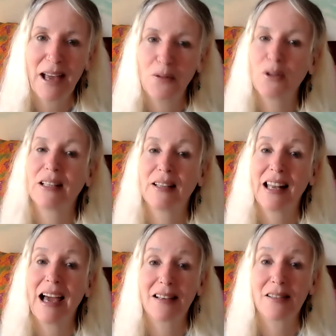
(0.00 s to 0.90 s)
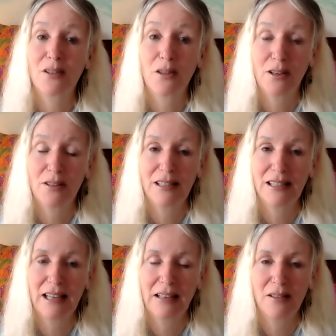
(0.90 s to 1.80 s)
everything in the last
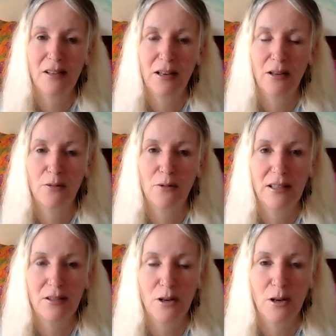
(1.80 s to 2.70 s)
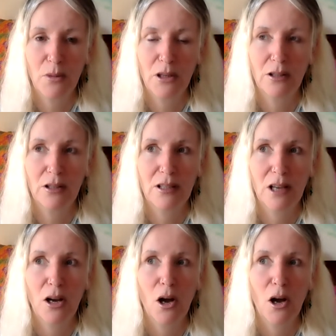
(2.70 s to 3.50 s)
13-day cycle of Red Serpent,